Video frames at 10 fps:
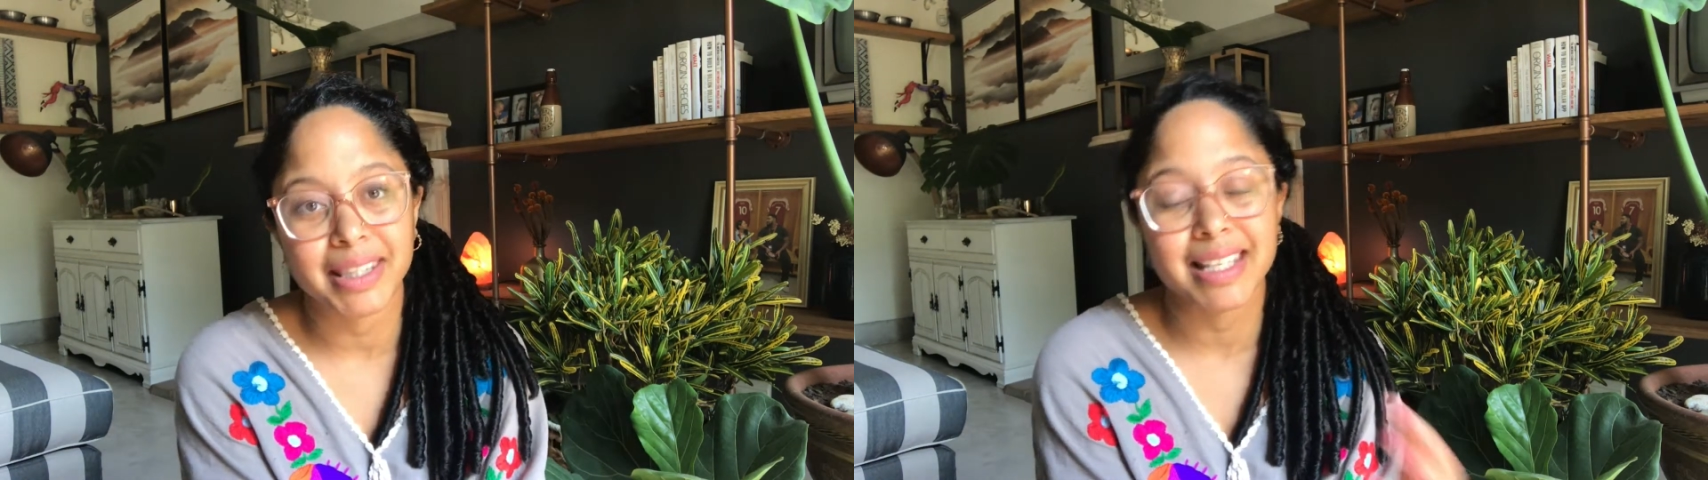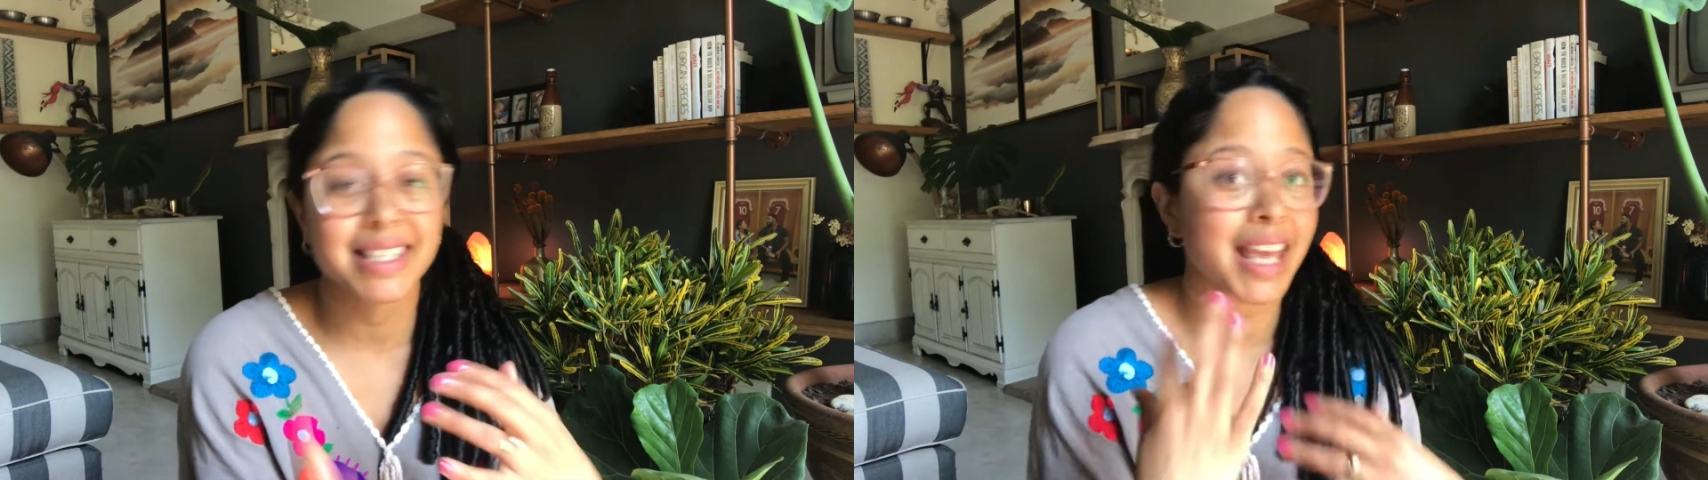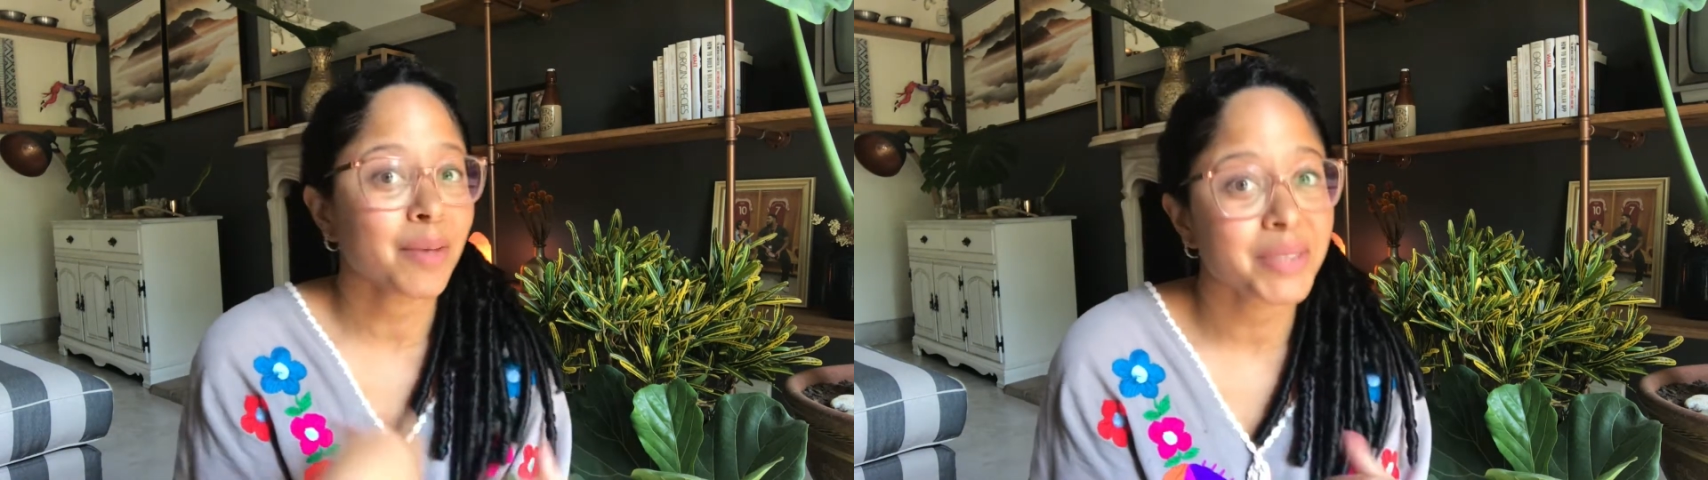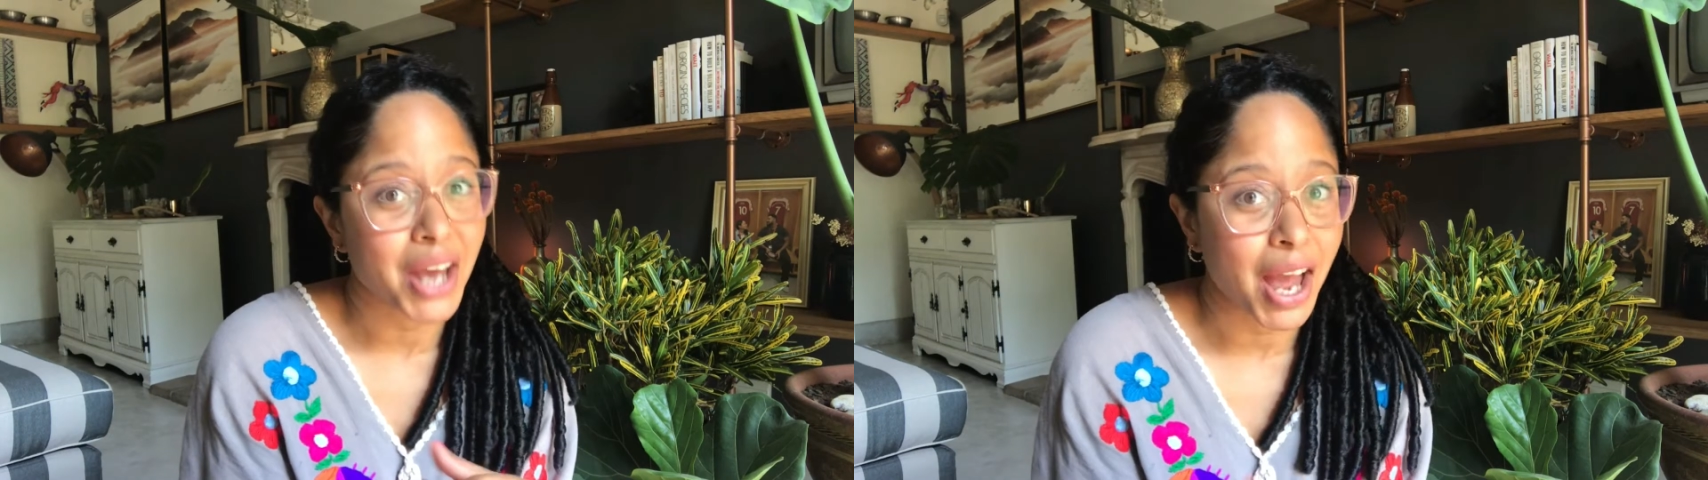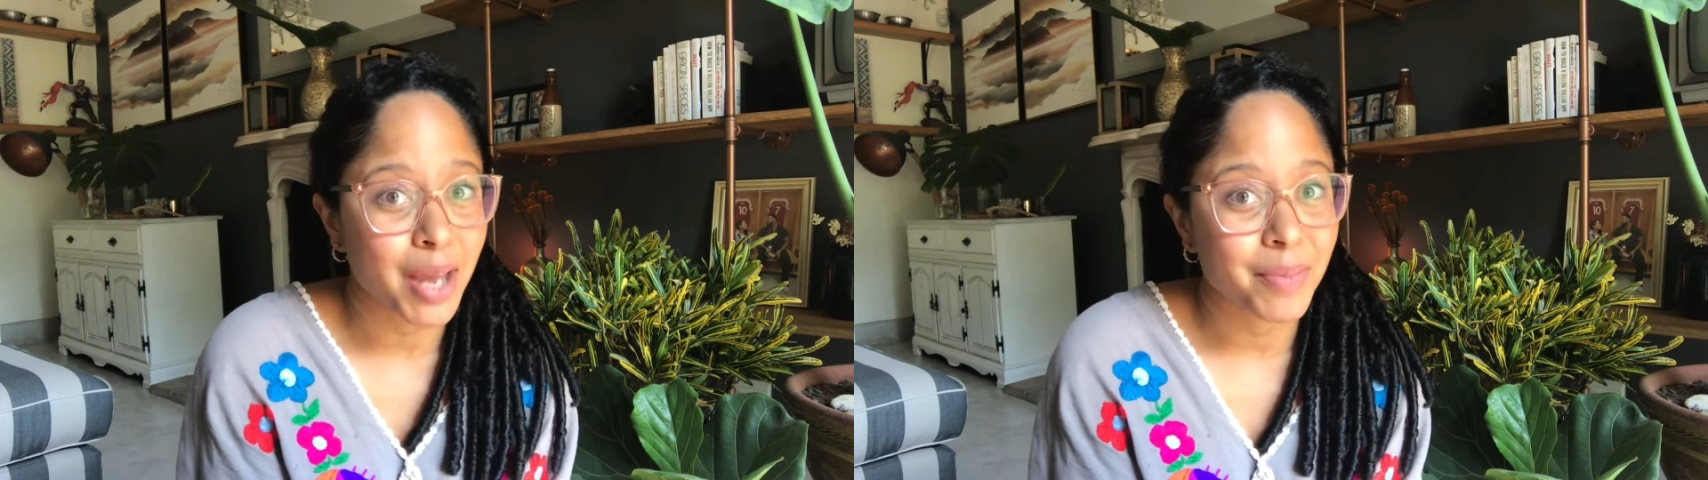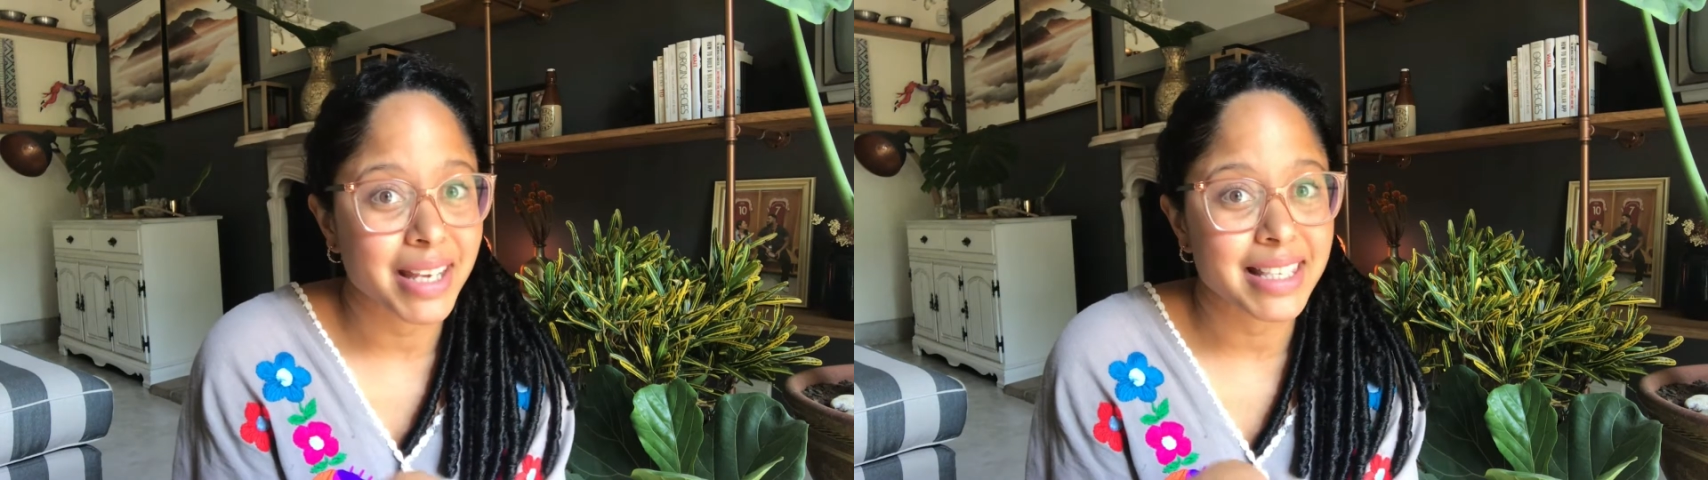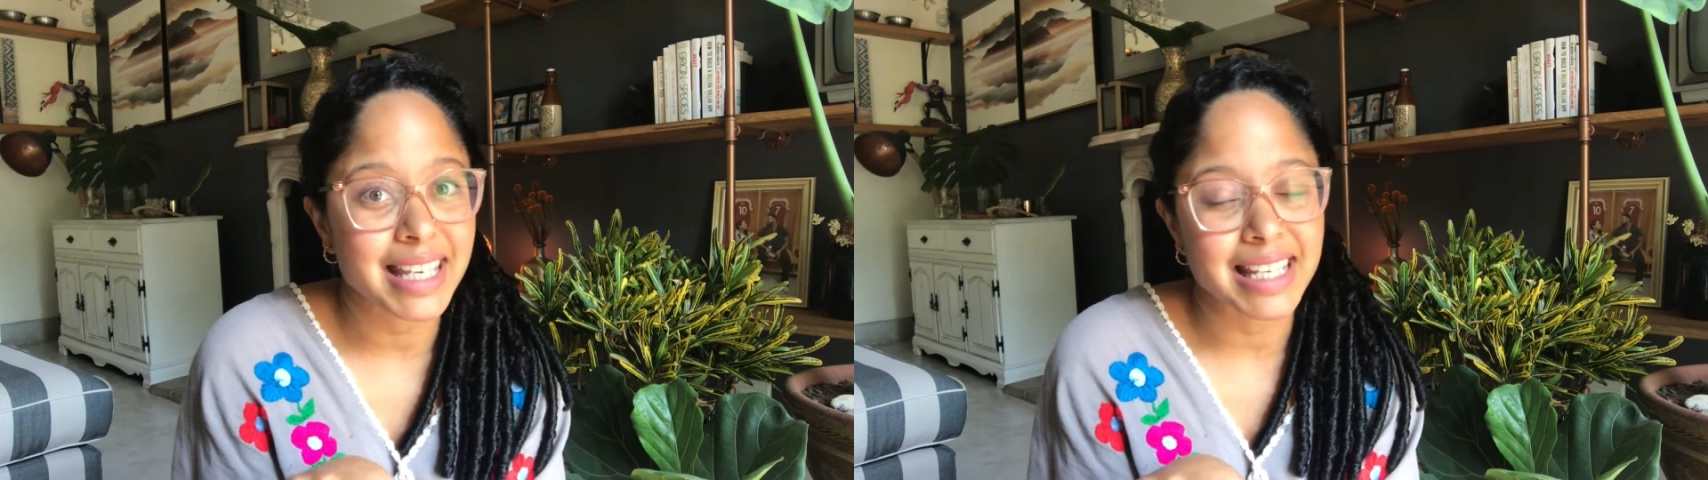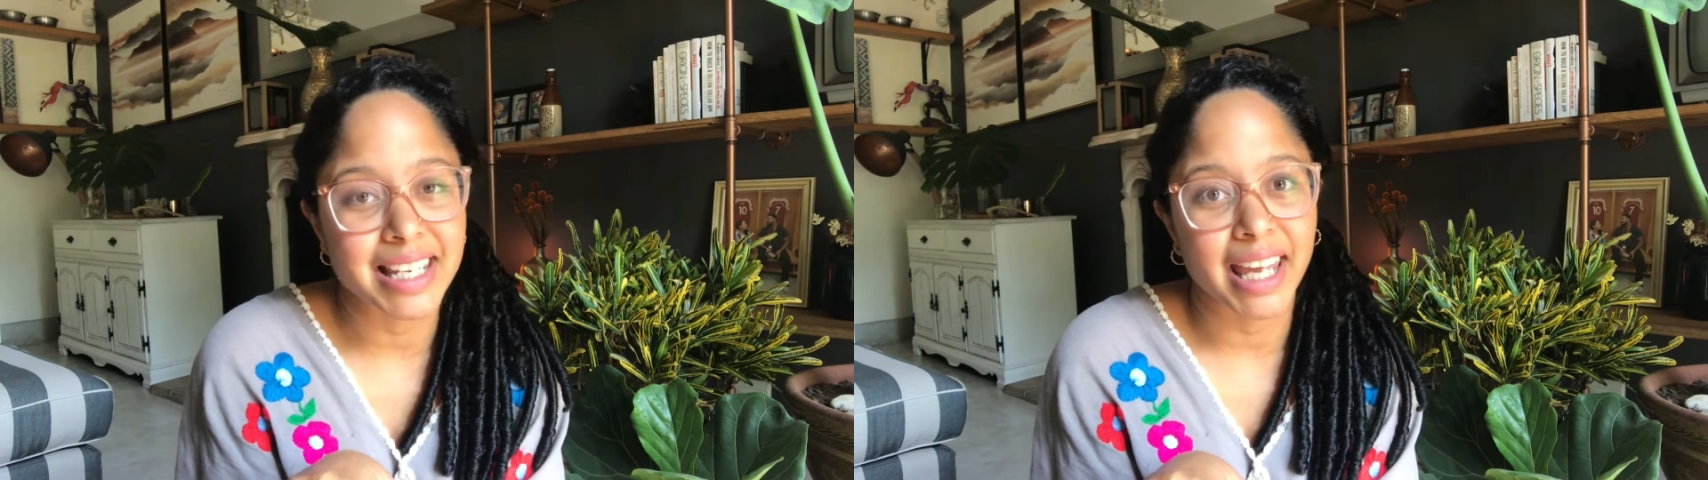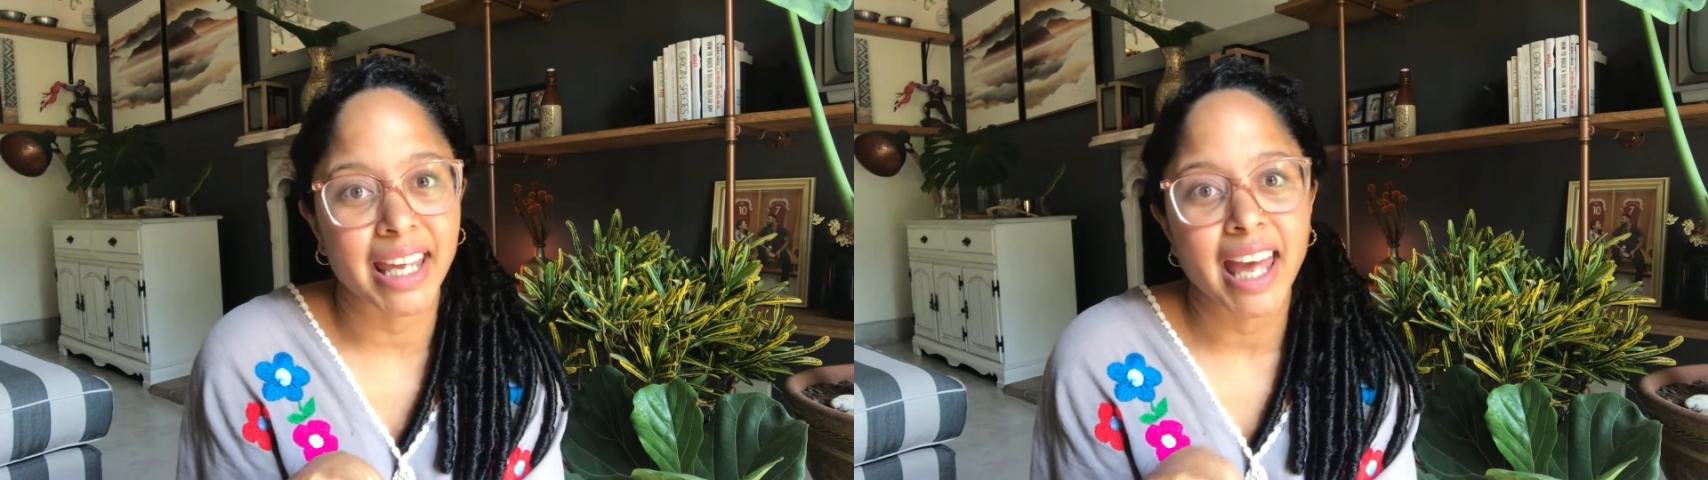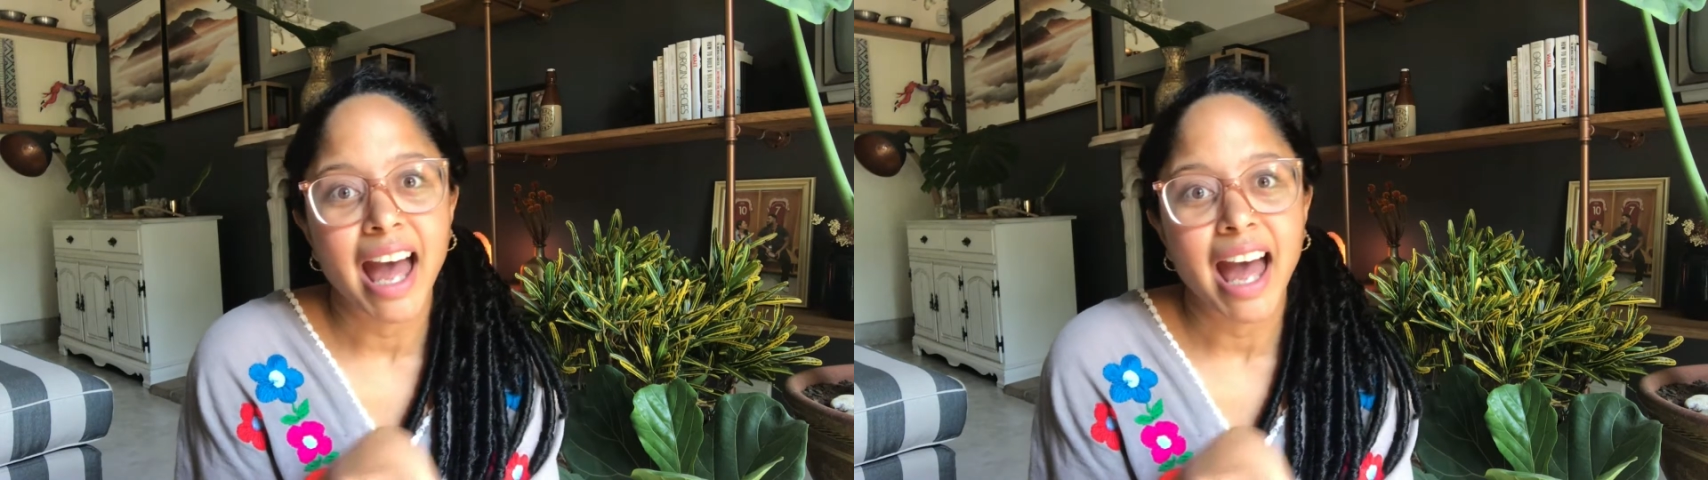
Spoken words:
the same time as eating